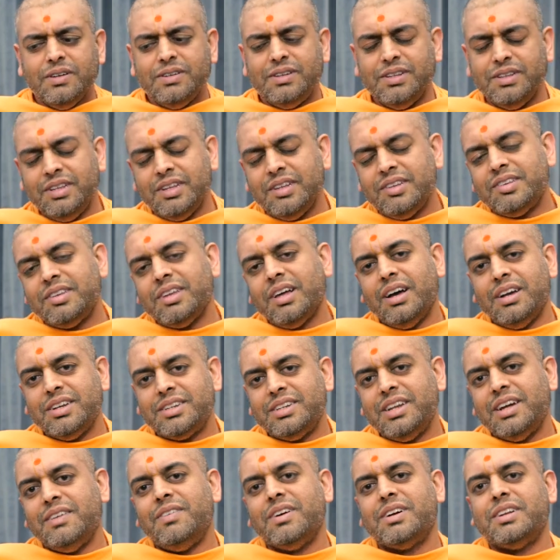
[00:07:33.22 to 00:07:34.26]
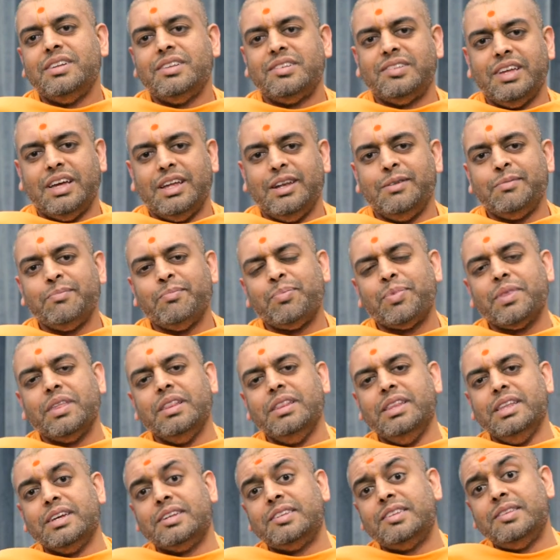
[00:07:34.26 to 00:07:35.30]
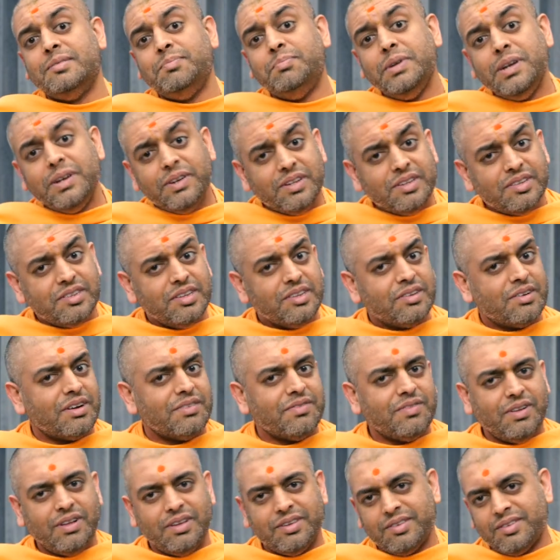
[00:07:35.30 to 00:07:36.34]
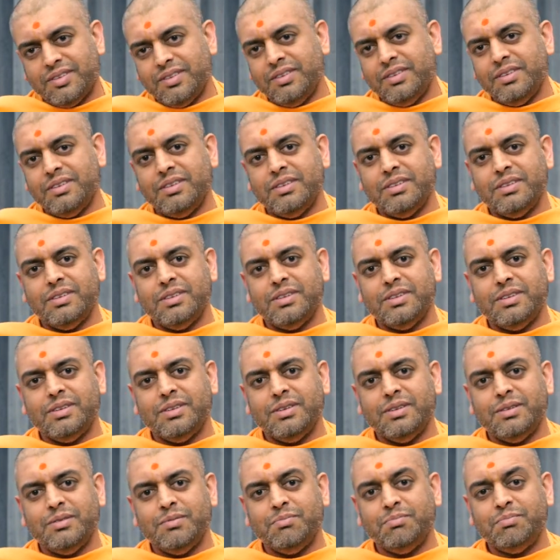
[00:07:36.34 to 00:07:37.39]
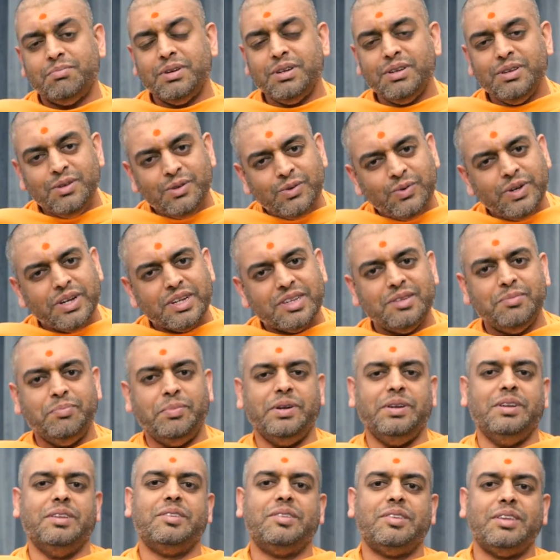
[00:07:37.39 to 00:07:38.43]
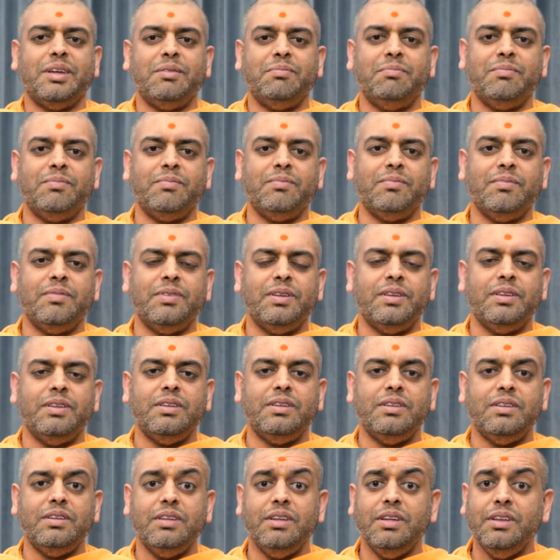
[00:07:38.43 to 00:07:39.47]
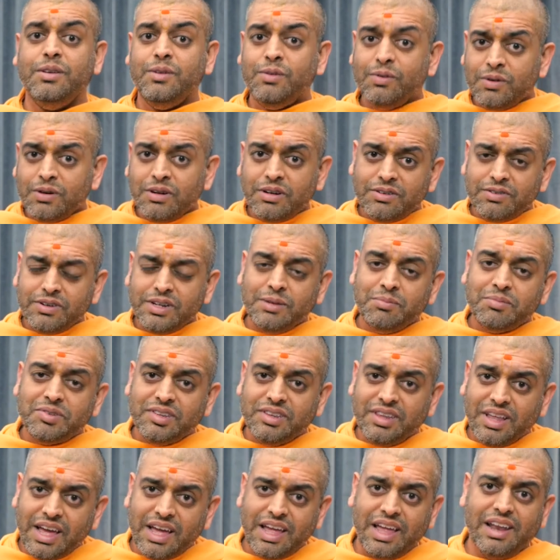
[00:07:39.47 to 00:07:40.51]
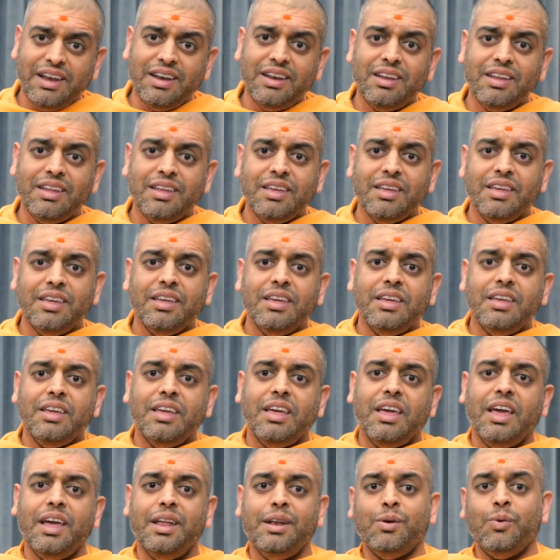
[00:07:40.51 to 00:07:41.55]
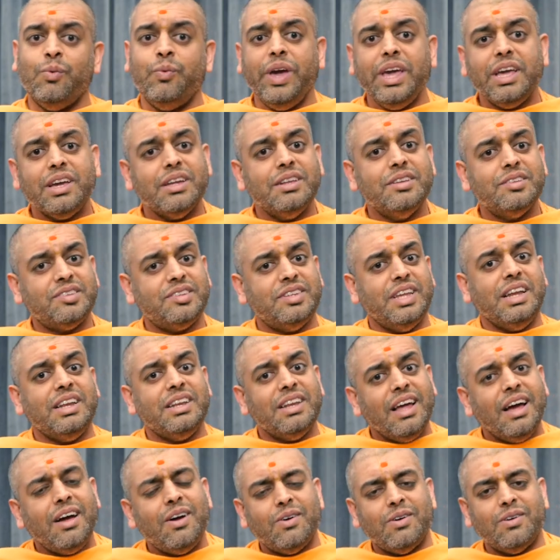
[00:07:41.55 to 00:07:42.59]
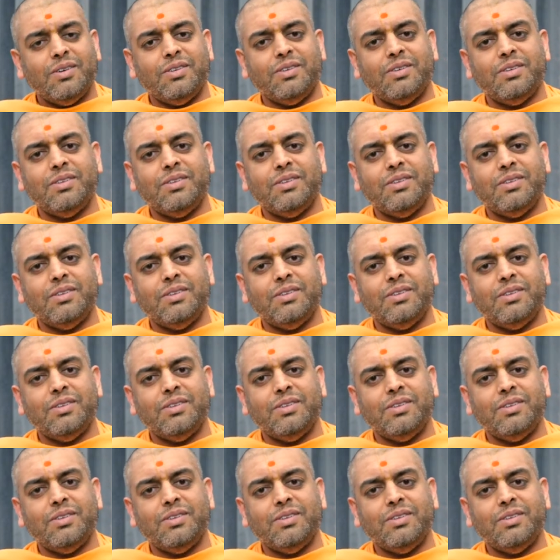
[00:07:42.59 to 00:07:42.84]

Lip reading: To this, Ashtavakra said, the experiences are false, but you experience them. In your dreams then, and awakened state now.